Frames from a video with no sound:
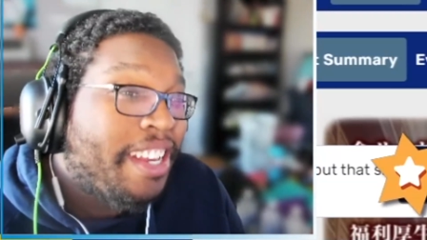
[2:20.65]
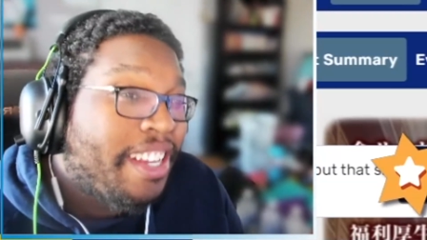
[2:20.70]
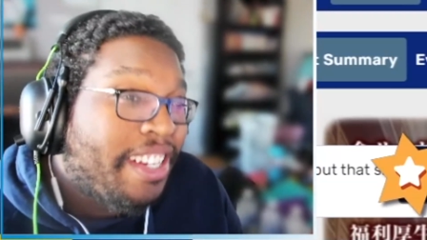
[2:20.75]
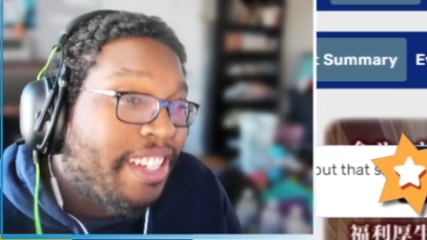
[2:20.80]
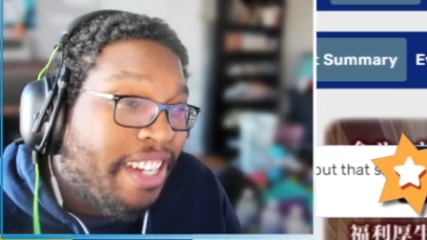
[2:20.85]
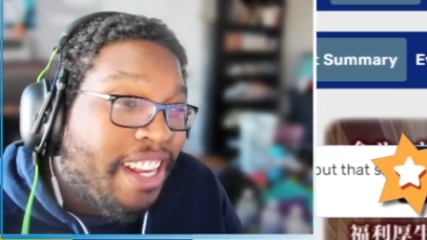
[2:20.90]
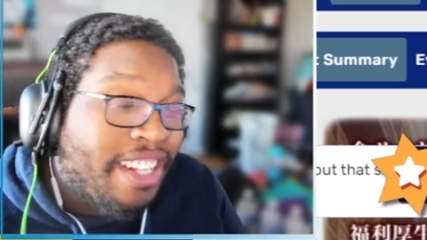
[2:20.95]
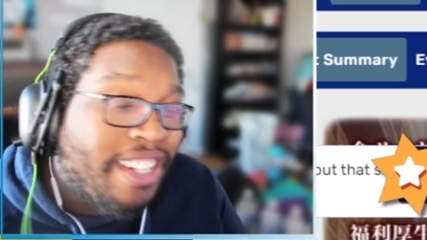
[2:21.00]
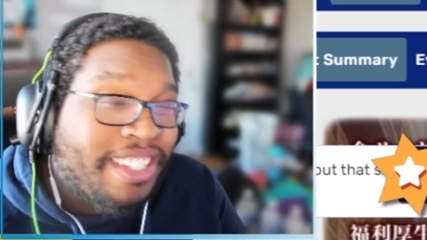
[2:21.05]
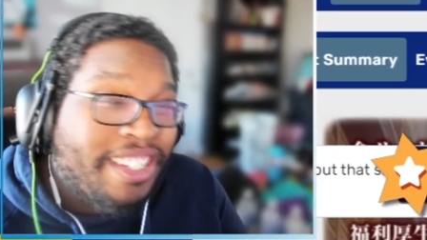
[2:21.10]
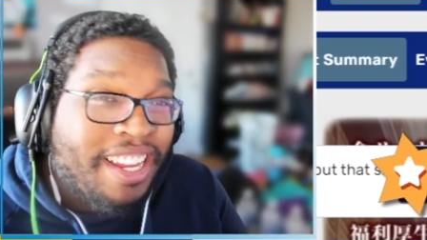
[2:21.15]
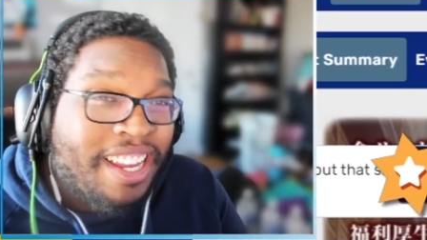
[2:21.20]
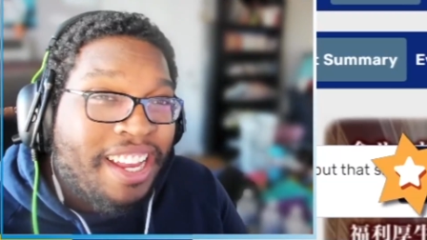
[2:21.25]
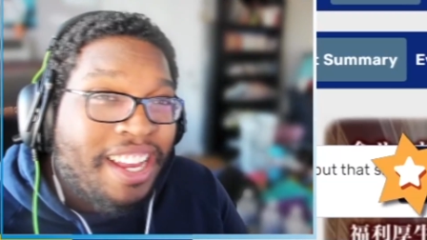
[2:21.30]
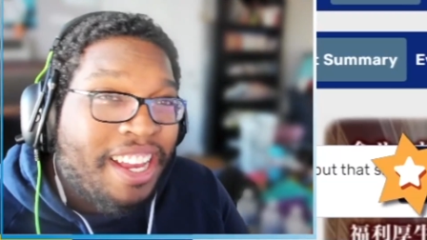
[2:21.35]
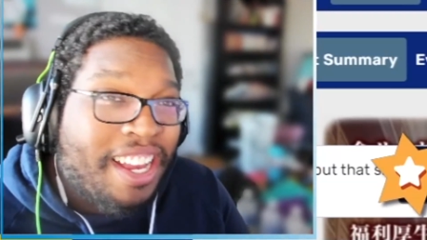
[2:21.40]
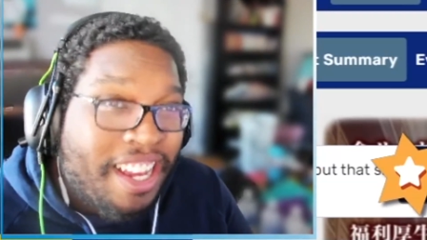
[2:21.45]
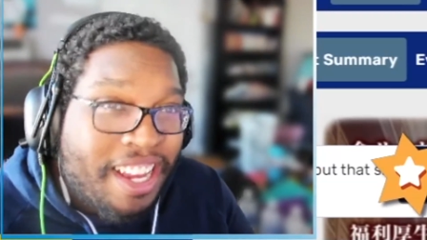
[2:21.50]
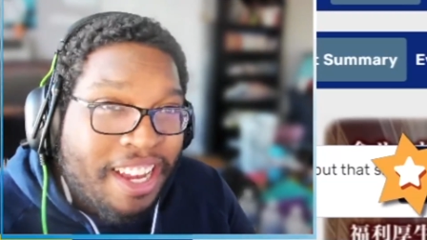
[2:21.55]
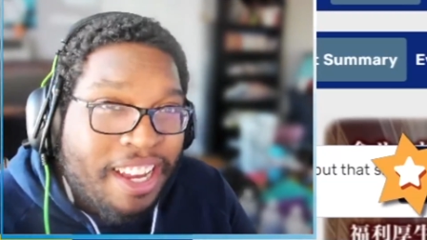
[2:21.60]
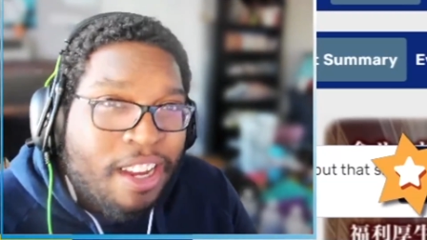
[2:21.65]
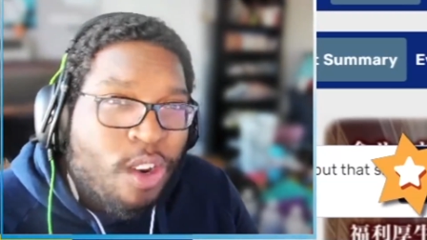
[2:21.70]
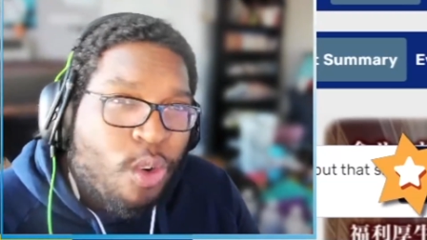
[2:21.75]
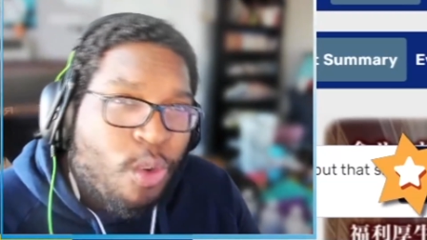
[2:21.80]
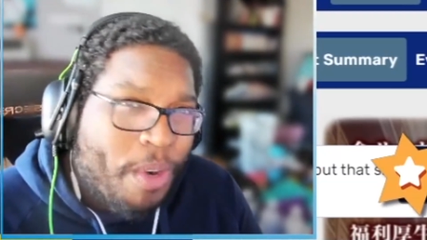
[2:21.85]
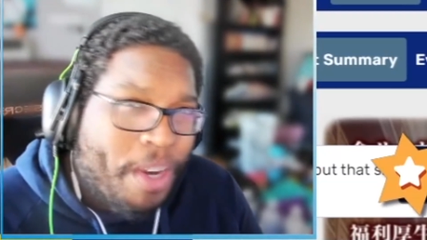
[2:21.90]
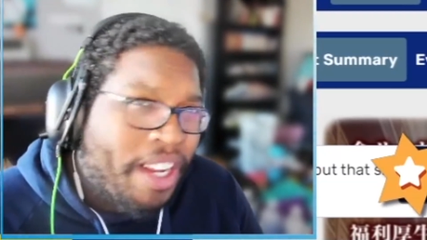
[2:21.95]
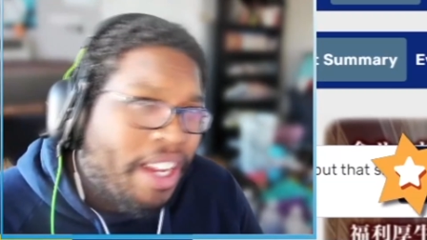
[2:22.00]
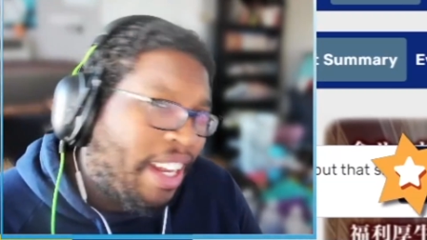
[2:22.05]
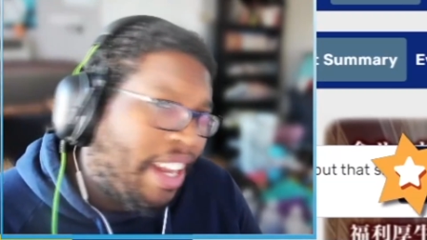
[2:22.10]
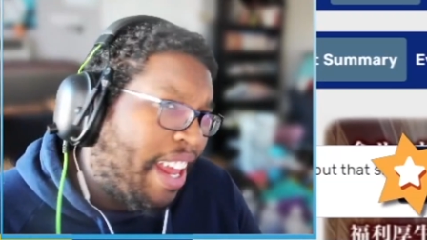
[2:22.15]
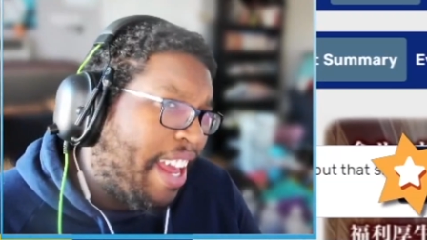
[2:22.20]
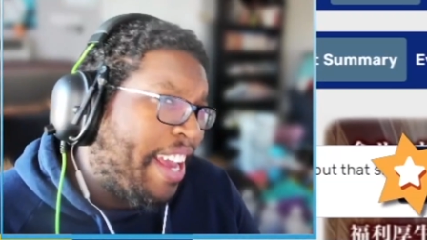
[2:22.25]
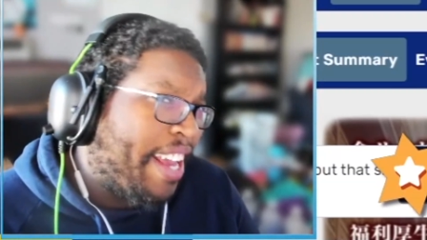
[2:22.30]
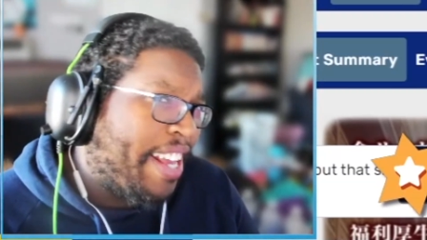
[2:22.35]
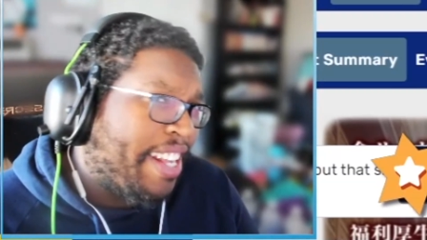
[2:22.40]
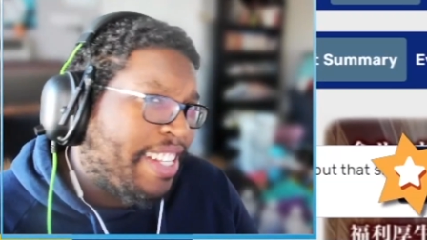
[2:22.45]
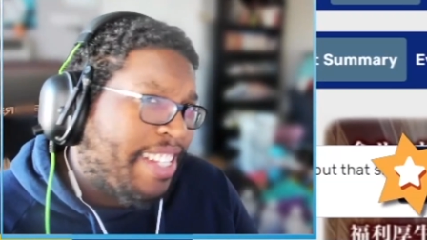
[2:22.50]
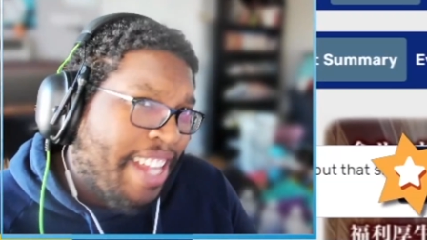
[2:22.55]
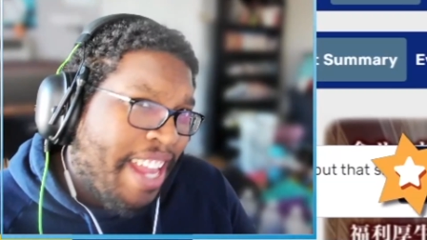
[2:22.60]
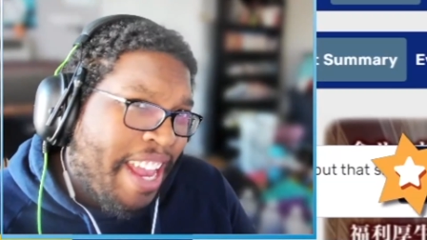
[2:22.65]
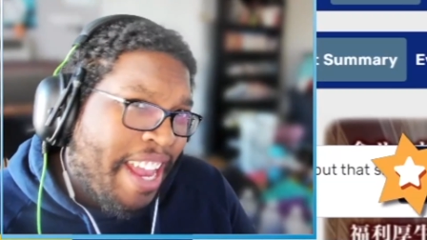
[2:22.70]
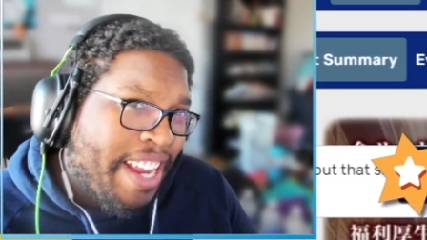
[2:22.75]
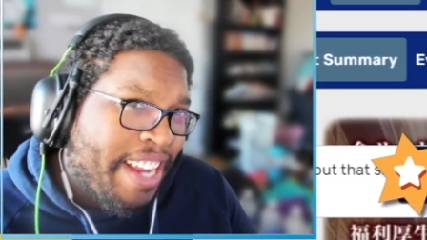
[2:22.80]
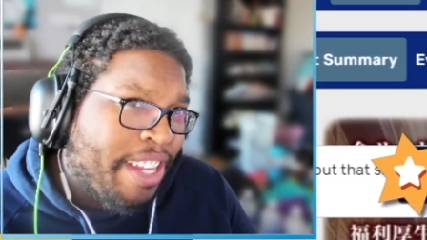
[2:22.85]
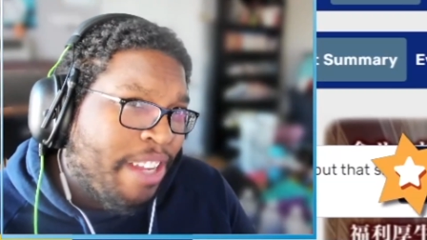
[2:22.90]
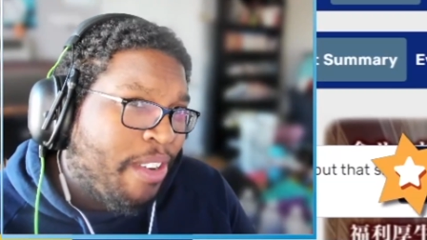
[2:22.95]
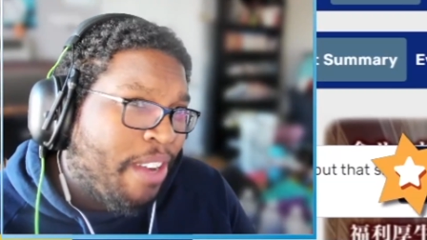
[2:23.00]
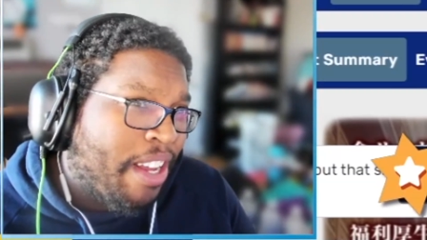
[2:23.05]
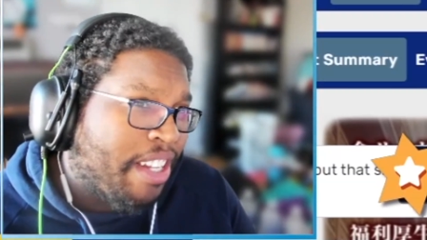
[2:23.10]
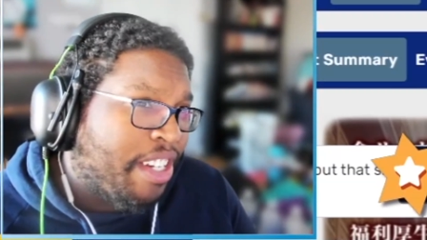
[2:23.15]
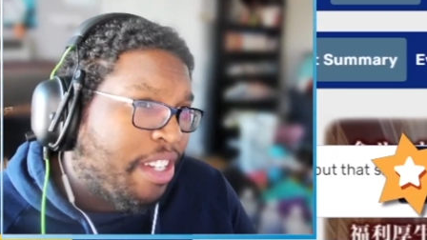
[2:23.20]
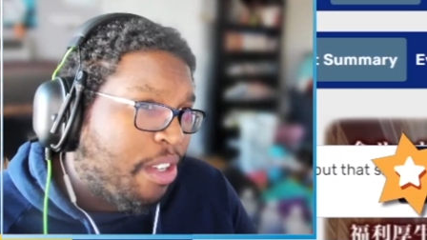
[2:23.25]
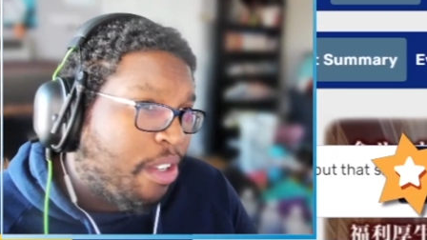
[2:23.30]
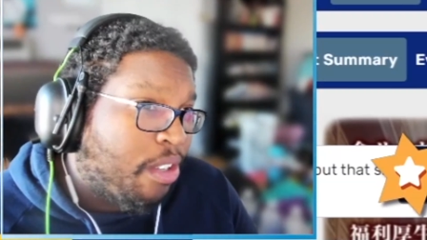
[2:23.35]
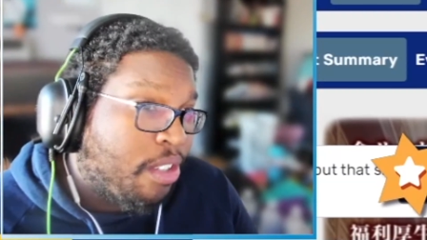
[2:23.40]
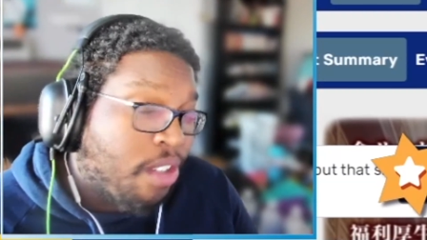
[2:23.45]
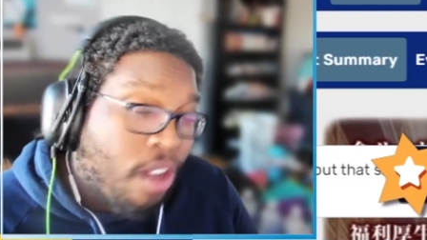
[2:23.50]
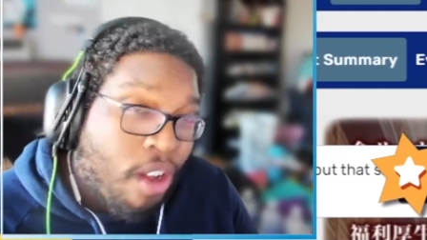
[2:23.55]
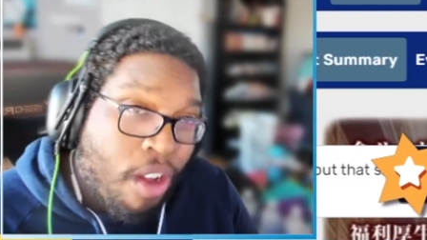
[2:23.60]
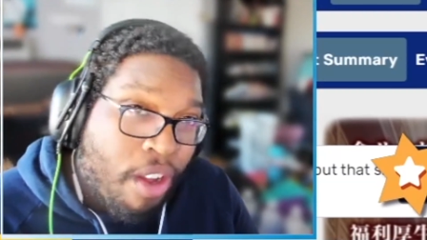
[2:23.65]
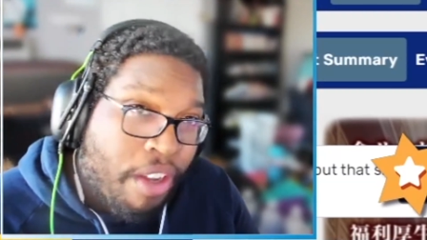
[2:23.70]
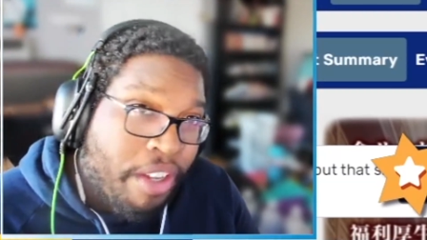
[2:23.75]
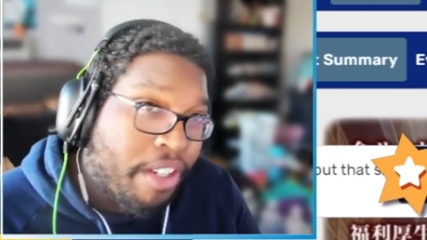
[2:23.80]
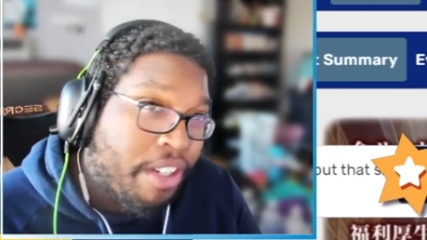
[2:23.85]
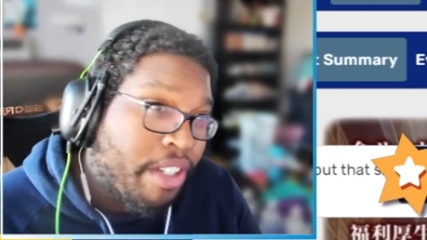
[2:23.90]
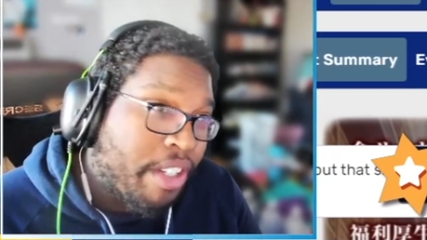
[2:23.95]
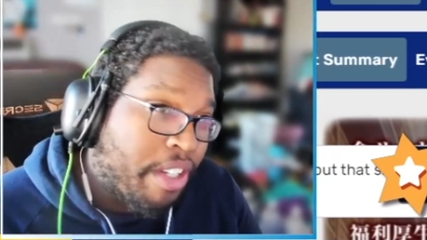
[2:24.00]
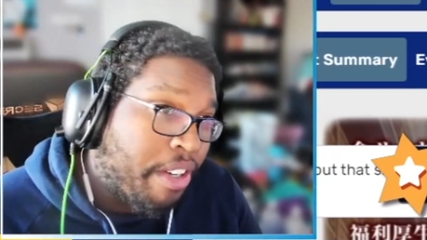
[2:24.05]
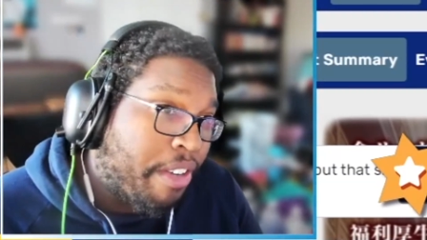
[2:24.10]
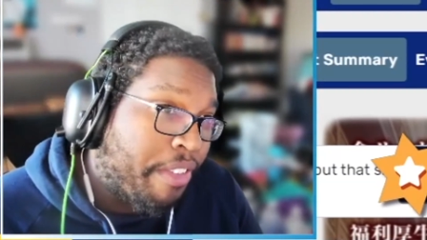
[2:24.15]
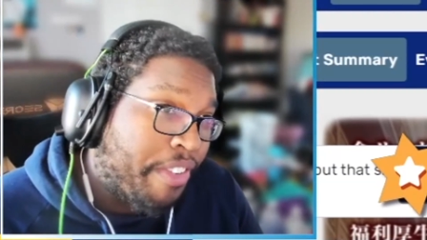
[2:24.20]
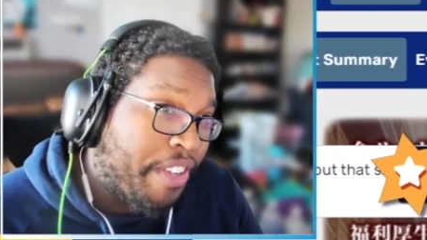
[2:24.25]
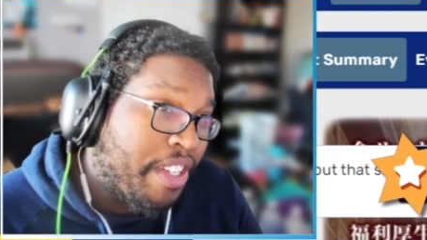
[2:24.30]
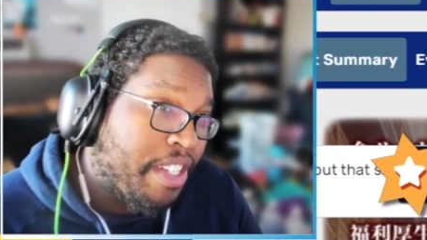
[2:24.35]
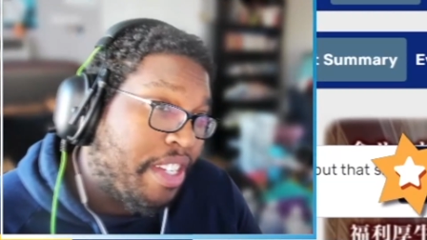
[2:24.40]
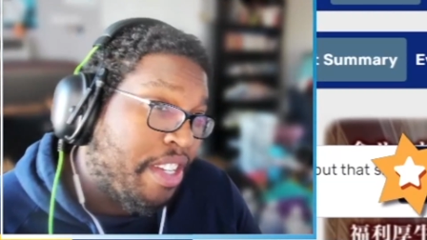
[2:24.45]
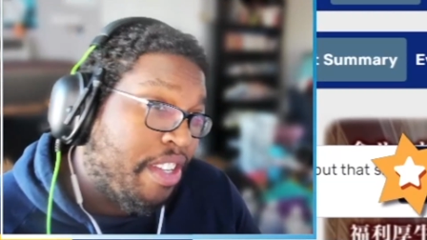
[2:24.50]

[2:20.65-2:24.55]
Just uh, realize that you'll have to use all your servants.